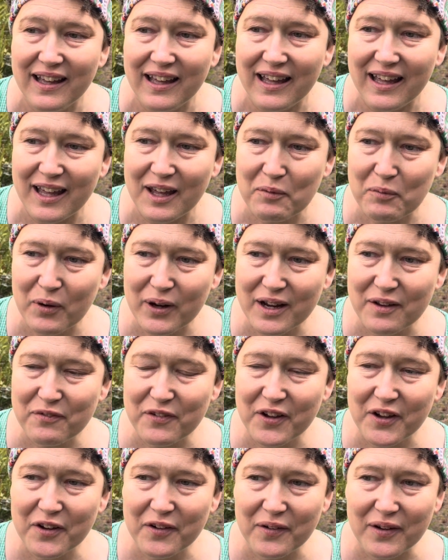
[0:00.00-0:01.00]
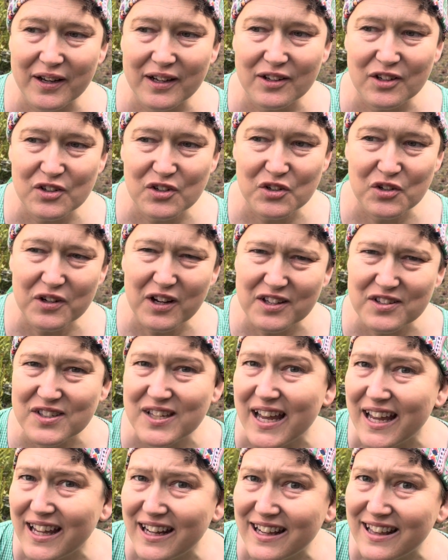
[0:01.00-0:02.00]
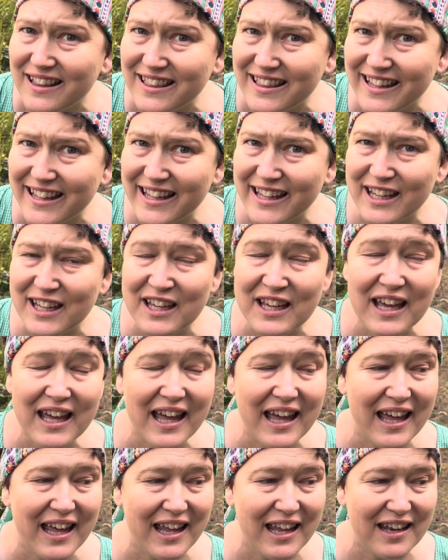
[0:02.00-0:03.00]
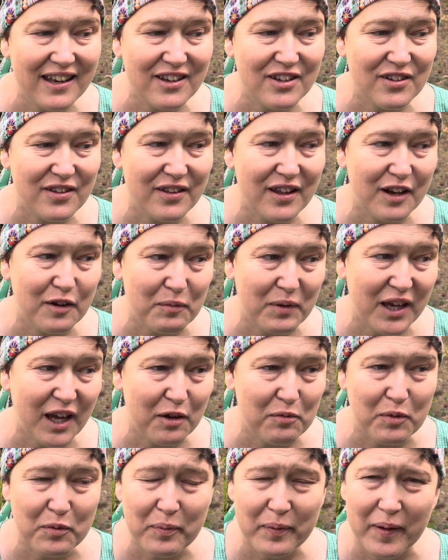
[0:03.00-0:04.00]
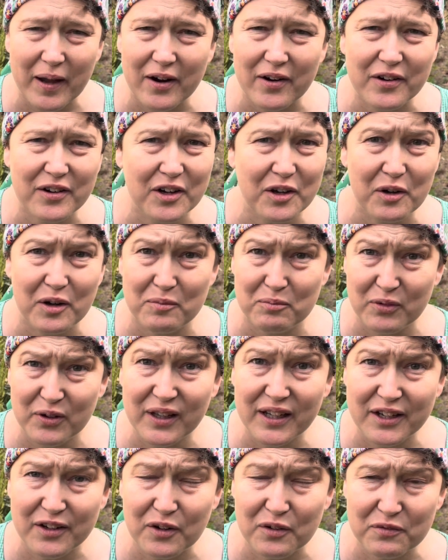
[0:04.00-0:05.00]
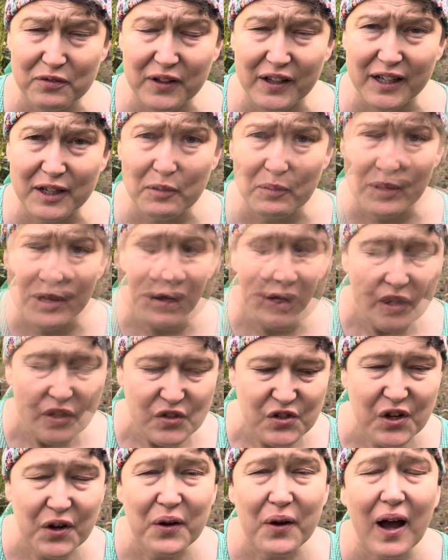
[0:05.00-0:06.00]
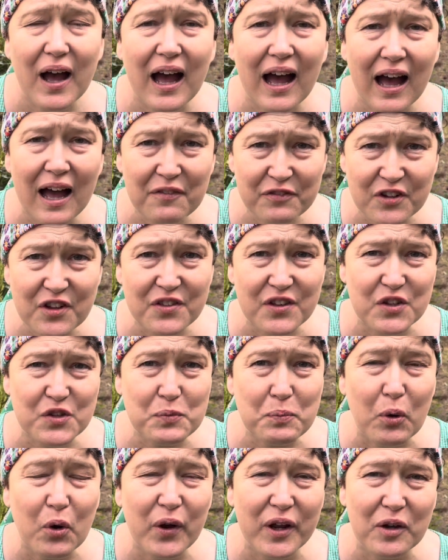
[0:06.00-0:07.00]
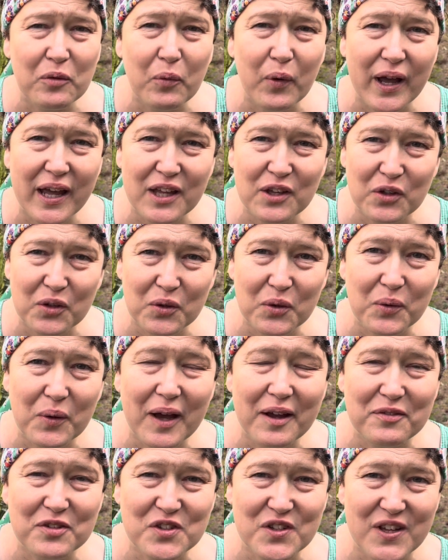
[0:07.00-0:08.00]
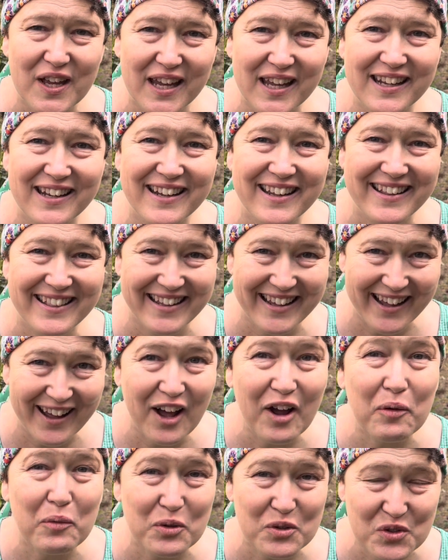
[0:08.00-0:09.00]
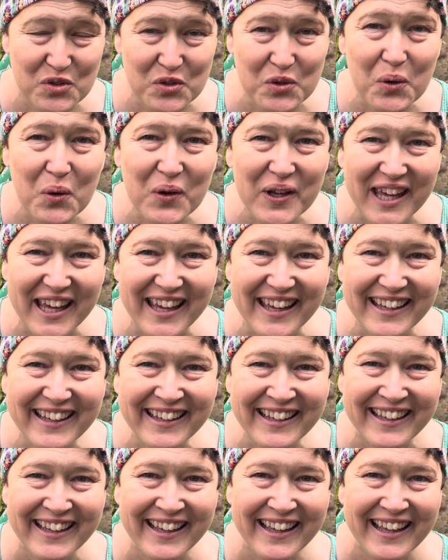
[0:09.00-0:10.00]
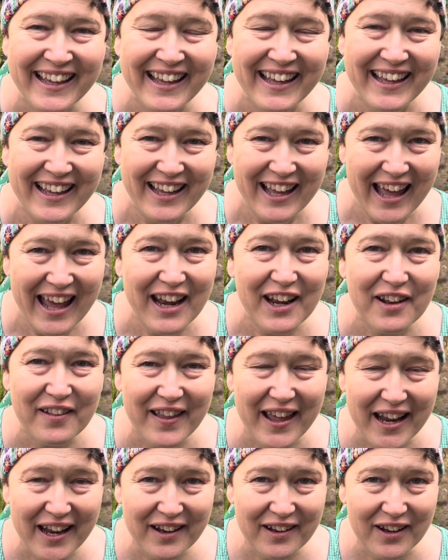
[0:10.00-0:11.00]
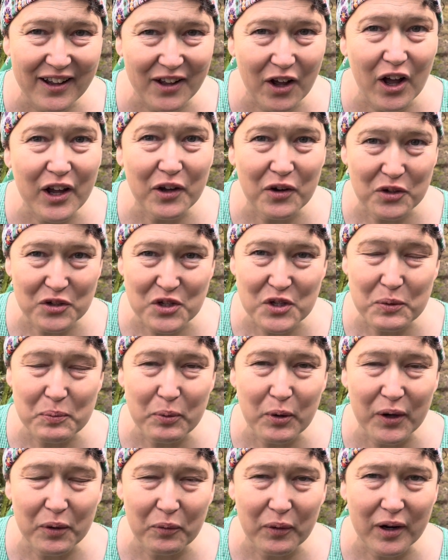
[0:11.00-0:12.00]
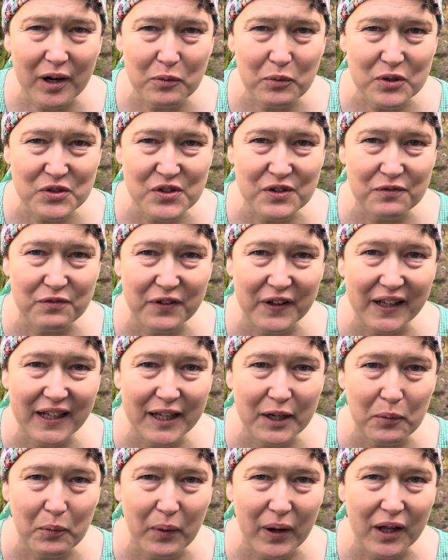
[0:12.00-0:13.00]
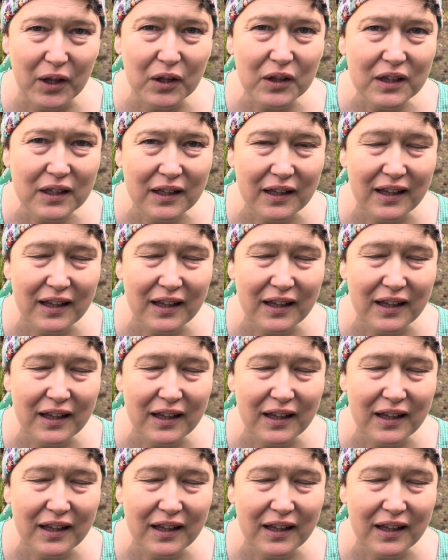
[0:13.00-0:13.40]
And whatever, and should I say anything? And then it became apparent, no, I'm really not feeling well. So after this point where you have seen that I was talking, and then I got to the point where I wasn't feeling well,